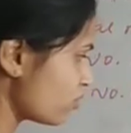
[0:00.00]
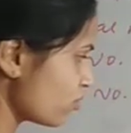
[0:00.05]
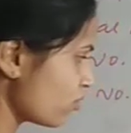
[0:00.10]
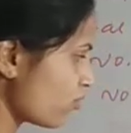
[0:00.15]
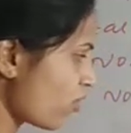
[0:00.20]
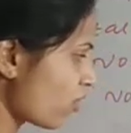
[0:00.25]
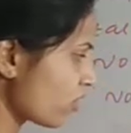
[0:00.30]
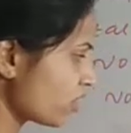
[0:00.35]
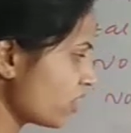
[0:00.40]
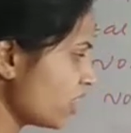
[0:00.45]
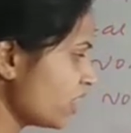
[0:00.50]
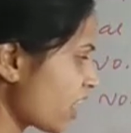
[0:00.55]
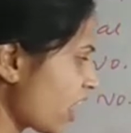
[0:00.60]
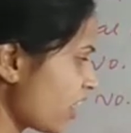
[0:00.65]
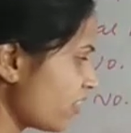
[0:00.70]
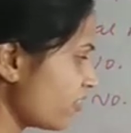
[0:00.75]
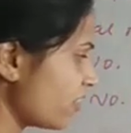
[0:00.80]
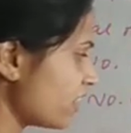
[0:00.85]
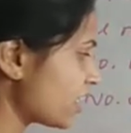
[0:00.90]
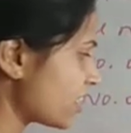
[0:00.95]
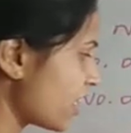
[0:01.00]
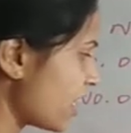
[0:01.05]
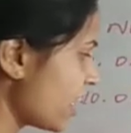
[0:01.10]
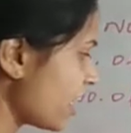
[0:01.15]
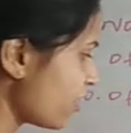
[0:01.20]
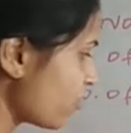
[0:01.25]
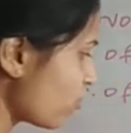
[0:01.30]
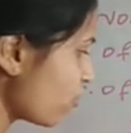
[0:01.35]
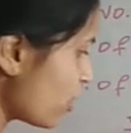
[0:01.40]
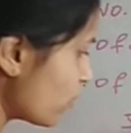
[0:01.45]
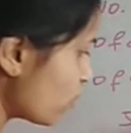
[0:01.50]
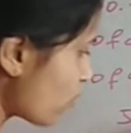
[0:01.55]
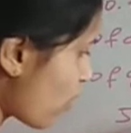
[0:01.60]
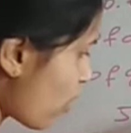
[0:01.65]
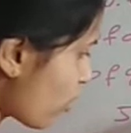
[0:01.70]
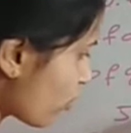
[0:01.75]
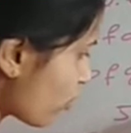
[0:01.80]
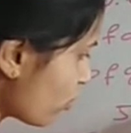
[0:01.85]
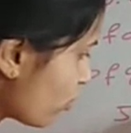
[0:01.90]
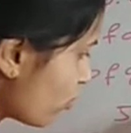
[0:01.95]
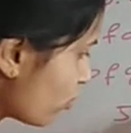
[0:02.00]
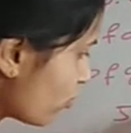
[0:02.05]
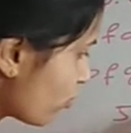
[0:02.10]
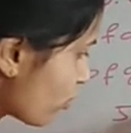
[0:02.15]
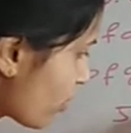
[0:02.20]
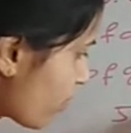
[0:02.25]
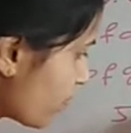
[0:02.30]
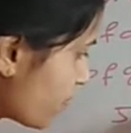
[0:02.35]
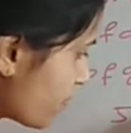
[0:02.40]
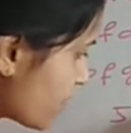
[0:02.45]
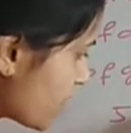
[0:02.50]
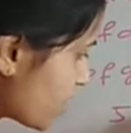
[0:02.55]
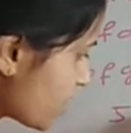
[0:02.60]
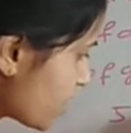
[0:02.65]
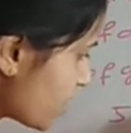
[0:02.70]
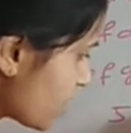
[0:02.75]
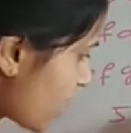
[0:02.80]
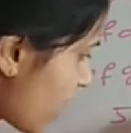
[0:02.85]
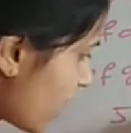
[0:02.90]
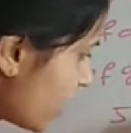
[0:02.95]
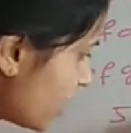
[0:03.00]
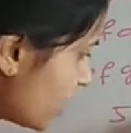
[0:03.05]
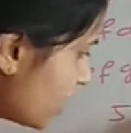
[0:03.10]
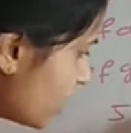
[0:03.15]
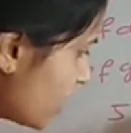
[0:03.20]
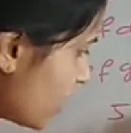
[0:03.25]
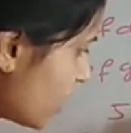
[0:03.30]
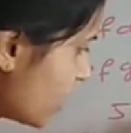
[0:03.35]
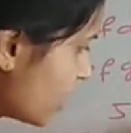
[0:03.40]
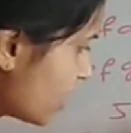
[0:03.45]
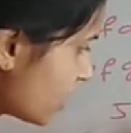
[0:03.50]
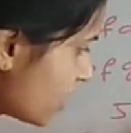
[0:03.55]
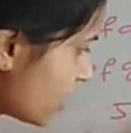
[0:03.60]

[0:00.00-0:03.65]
So for that I will take one borrow from this 9